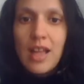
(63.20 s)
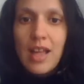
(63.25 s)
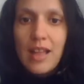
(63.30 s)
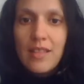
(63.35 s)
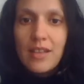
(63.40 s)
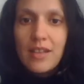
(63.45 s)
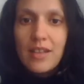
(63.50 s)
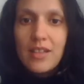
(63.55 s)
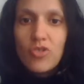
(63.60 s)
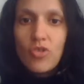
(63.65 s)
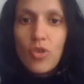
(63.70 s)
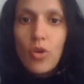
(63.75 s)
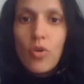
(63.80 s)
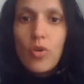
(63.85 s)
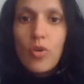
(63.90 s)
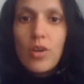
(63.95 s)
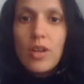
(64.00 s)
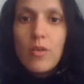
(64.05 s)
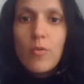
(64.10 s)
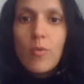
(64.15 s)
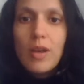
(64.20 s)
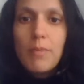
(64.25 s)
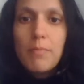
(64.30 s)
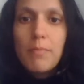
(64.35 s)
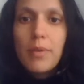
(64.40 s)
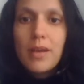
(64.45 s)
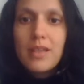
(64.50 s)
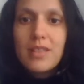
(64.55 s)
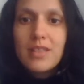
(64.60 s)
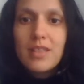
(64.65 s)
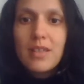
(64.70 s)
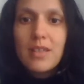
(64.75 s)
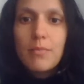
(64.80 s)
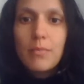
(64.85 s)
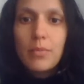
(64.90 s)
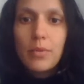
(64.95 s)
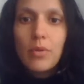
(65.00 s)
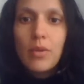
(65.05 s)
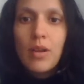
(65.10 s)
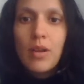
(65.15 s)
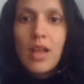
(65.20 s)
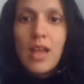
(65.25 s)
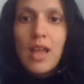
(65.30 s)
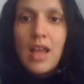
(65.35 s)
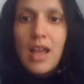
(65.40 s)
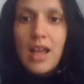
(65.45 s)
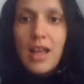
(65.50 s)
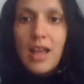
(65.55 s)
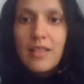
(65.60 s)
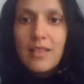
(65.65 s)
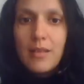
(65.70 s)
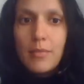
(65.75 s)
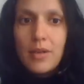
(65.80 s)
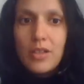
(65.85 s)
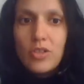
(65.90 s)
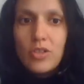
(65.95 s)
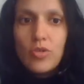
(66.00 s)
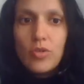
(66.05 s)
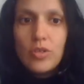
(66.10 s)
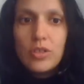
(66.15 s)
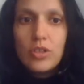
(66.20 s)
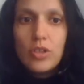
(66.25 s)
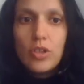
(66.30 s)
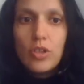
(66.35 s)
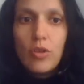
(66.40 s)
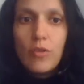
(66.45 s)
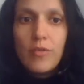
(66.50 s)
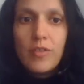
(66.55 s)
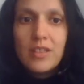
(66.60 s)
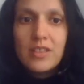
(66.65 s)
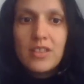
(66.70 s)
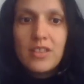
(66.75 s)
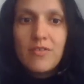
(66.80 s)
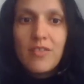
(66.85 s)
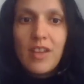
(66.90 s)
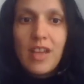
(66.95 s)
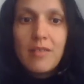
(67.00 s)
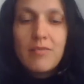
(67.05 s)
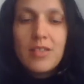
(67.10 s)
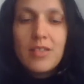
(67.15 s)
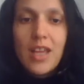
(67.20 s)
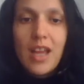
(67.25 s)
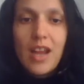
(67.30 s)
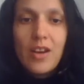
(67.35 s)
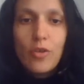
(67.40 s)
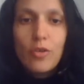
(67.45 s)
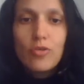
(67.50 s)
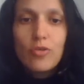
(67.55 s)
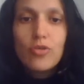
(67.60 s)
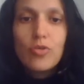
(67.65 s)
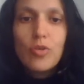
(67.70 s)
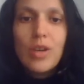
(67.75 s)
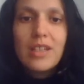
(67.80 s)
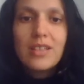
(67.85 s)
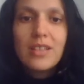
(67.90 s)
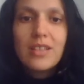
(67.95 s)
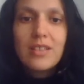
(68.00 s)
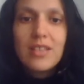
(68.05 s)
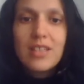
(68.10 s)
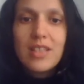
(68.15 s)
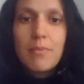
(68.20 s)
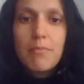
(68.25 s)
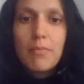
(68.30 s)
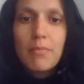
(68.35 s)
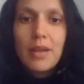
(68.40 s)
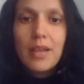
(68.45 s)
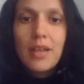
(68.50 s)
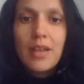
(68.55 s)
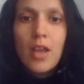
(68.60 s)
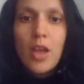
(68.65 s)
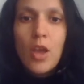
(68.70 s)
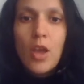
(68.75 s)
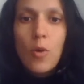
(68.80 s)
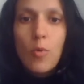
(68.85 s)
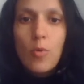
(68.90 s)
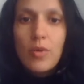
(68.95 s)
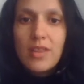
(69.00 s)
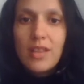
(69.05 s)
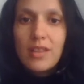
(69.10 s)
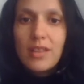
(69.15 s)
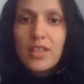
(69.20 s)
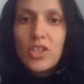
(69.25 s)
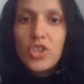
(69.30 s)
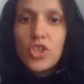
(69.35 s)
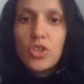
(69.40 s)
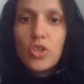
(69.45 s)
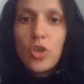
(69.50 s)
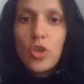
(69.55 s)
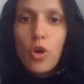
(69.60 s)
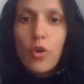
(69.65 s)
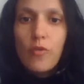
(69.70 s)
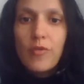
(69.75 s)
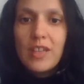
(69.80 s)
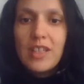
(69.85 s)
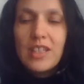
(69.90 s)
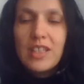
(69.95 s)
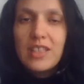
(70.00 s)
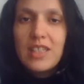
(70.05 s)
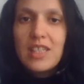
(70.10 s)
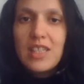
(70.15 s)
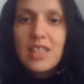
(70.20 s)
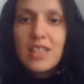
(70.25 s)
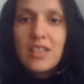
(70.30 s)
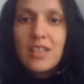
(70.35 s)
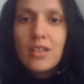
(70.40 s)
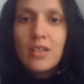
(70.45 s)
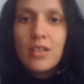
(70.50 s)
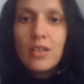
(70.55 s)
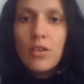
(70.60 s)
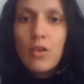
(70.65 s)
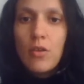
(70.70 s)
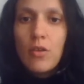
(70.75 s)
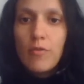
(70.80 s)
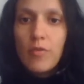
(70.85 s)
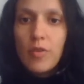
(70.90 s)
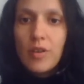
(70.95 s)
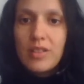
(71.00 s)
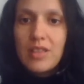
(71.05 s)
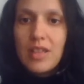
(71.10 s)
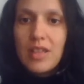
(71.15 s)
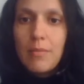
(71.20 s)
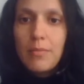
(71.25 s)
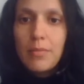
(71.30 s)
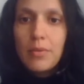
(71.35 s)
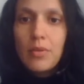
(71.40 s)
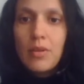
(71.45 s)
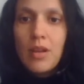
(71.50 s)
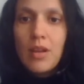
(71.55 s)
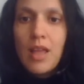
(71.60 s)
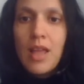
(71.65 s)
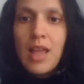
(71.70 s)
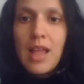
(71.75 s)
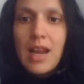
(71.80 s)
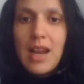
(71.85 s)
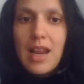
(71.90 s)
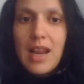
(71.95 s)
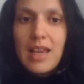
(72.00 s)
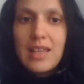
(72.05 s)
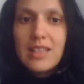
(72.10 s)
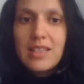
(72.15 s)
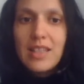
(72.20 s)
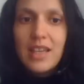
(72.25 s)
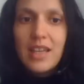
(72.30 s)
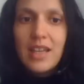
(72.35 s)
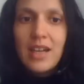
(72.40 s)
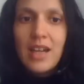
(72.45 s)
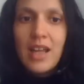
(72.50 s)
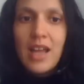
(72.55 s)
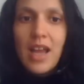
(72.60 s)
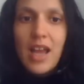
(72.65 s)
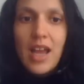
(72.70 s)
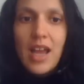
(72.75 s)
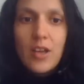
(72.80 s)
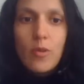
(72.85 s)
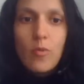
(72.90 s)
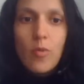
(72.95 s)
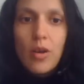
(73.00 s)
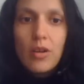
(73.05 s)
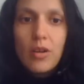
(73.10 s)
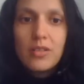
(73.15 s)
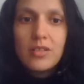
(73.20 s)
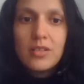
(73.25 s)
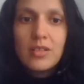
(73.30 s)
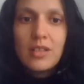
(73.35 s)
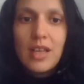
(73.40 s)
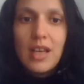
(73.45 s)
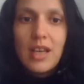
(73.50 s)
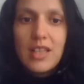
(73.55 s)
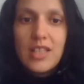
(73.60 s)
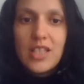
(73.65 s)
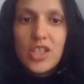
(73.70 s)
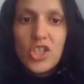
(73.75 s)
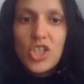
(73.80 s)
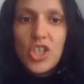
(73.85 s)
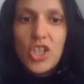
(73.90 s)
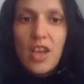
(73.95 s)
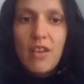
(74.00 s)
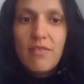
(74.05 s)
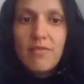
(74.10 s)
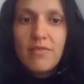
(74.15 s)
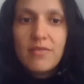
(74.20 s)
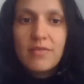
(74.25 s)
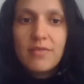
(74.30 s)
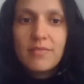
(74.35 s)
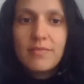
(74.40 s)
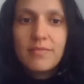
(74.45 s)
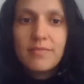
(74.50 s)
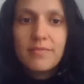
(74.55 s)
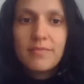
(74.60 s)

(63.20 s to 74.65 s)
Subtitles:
and there is only one past simple, and the majority of its verbs are conjugated simply with the addition of ed. For example, last year I worked as a chef.